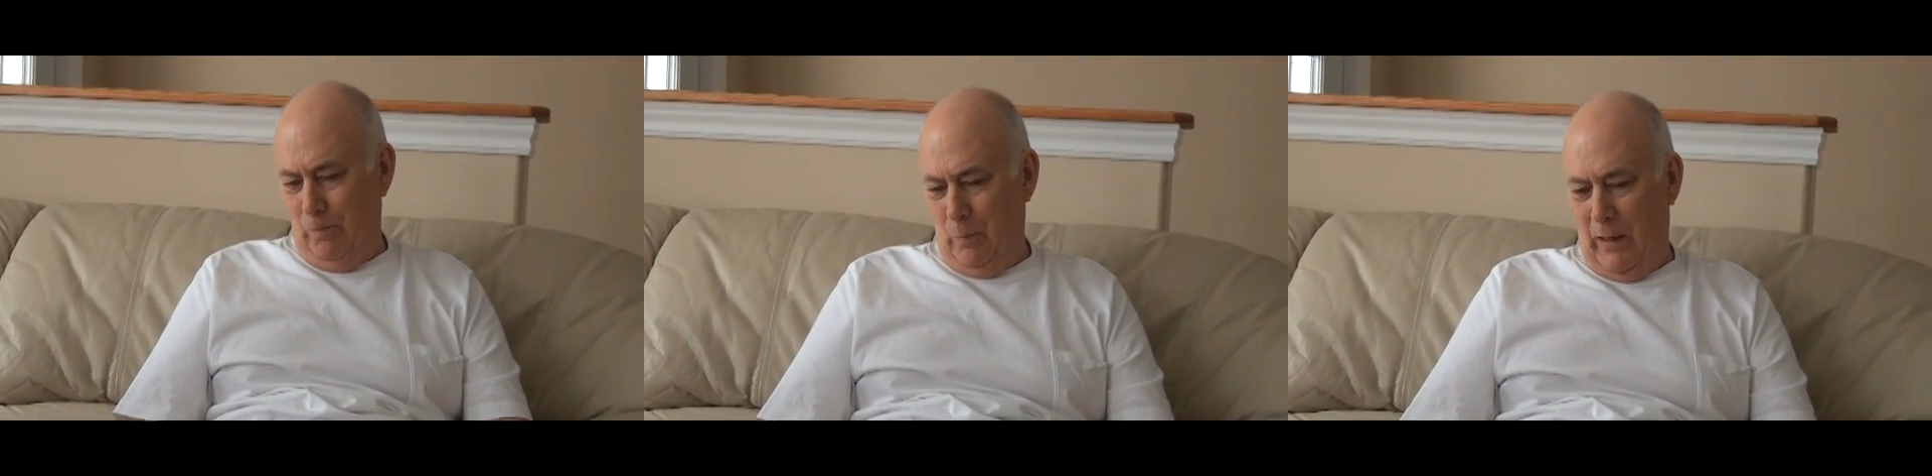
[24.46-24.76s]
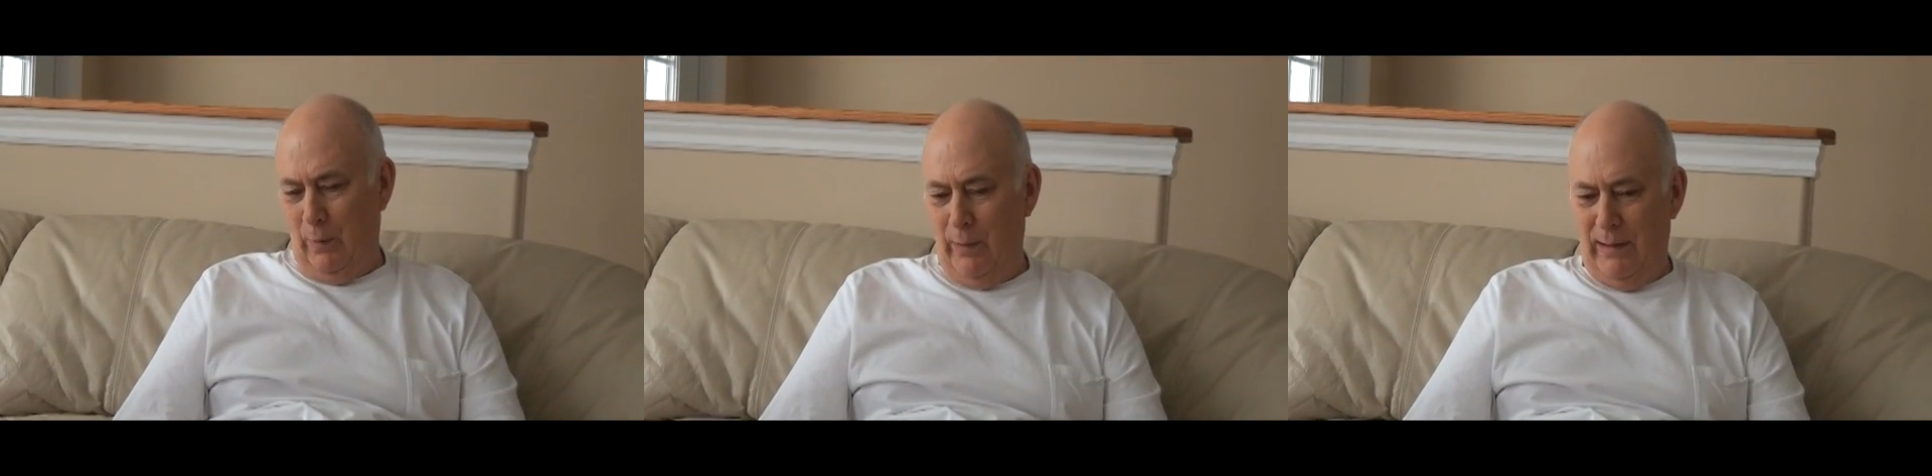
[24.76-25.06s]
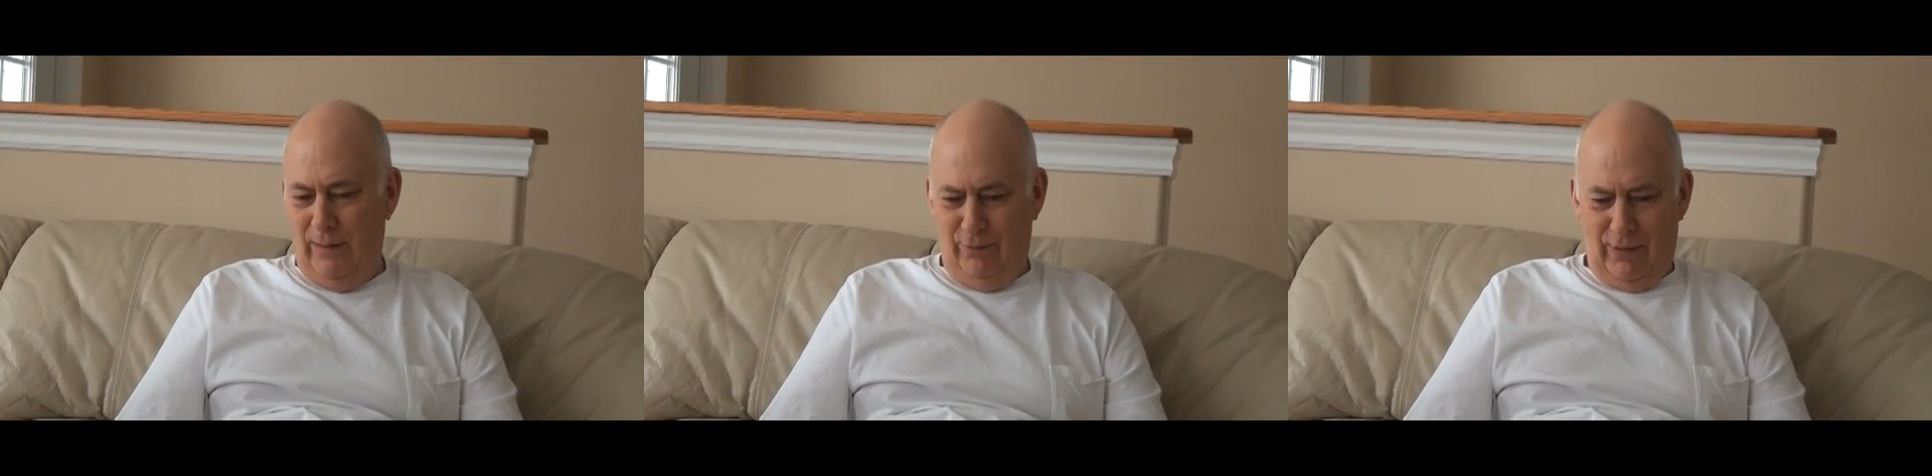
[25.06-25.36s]
my
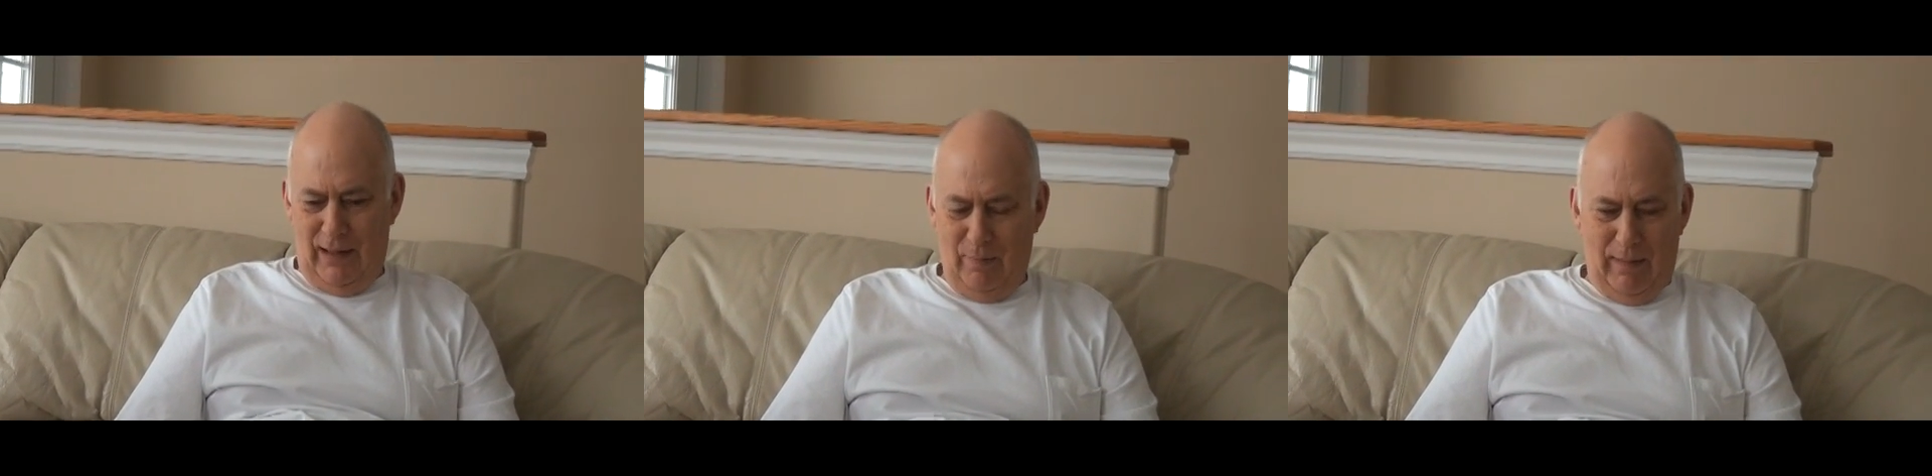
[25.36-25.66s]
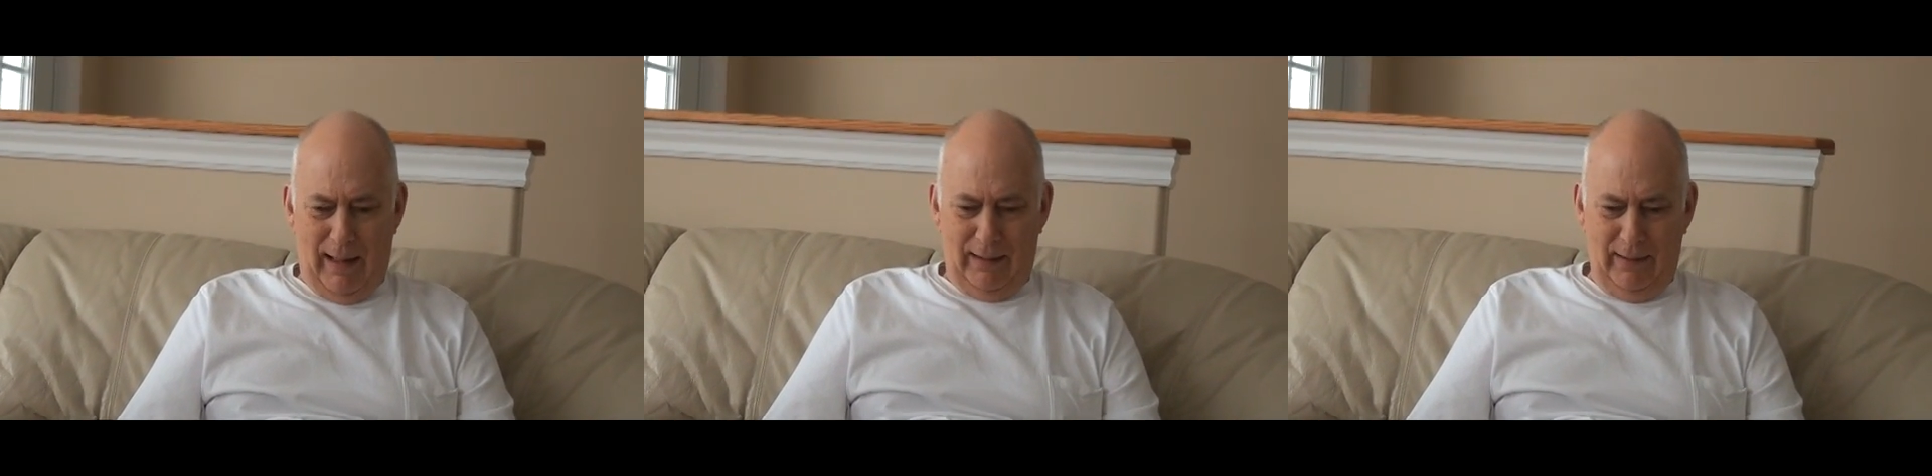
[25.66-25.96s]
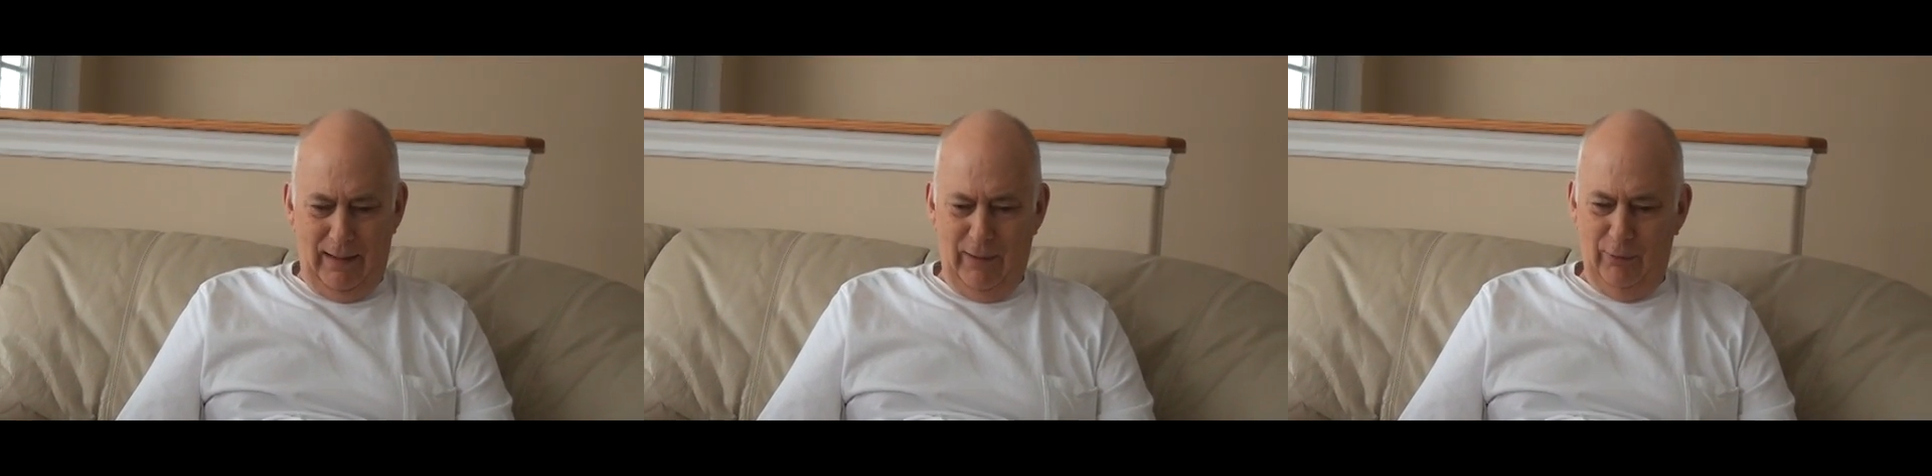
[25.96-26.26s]
readings came back at
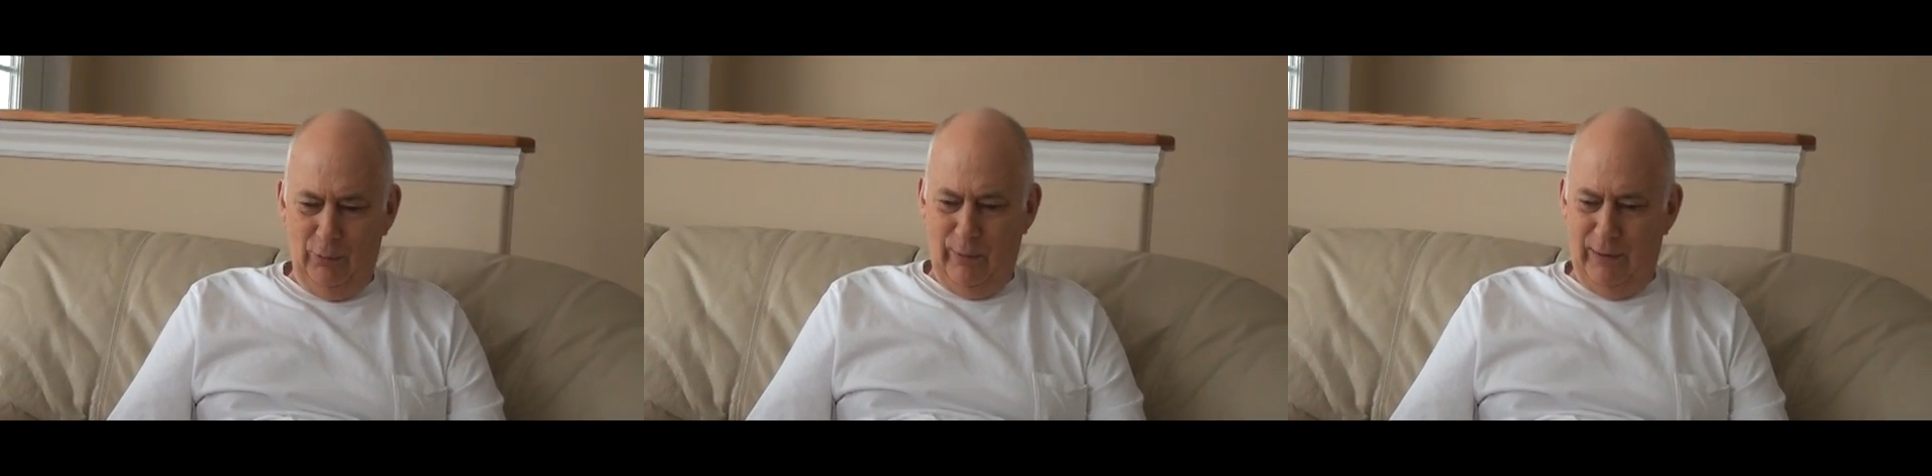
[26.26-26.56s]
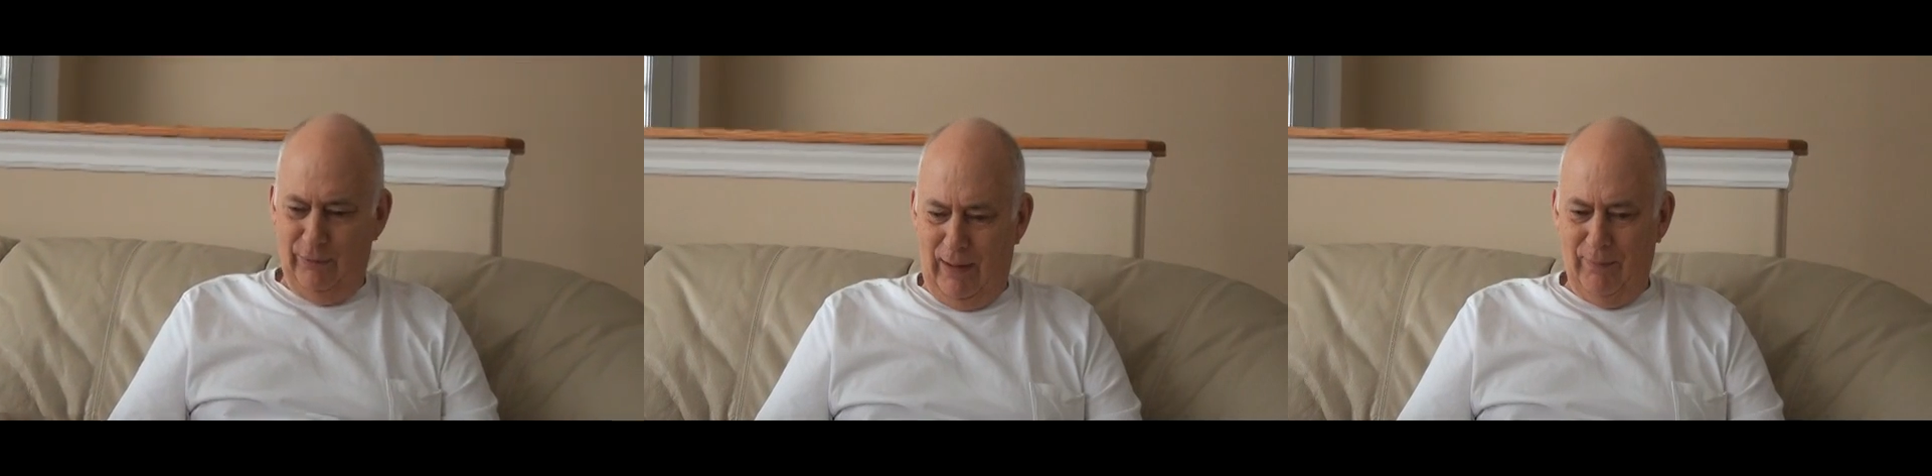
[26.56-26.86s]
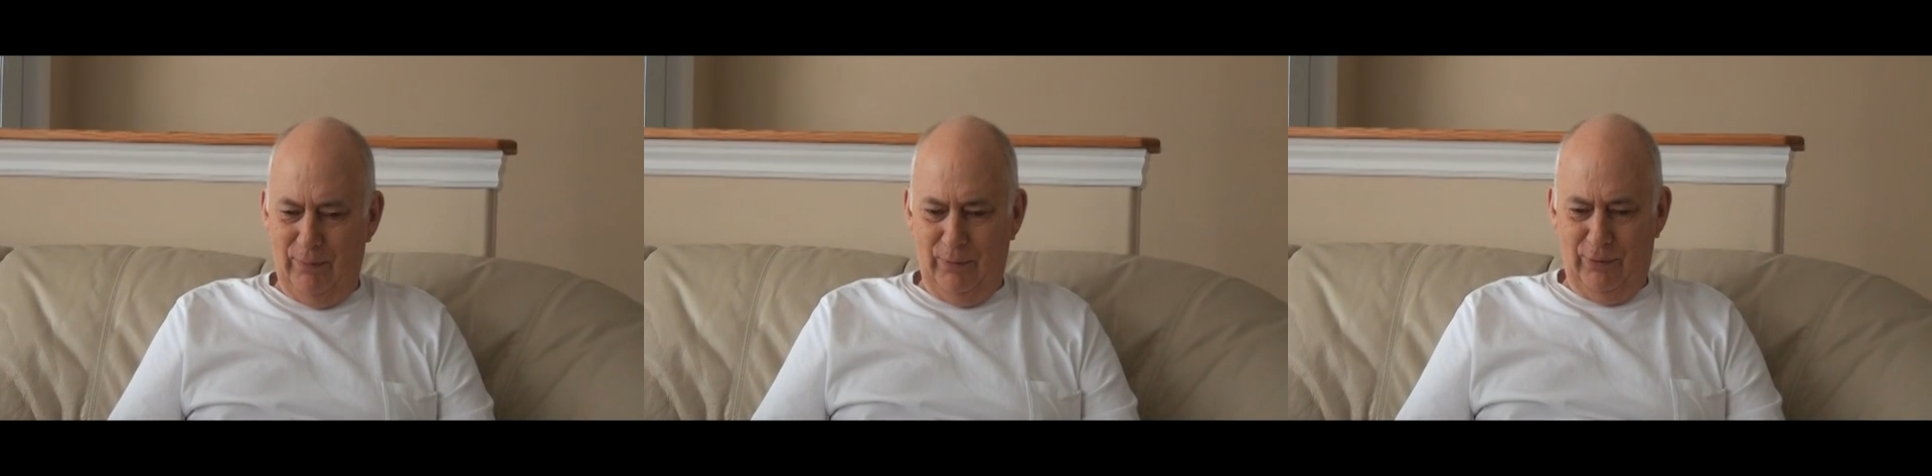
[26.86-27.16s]
127,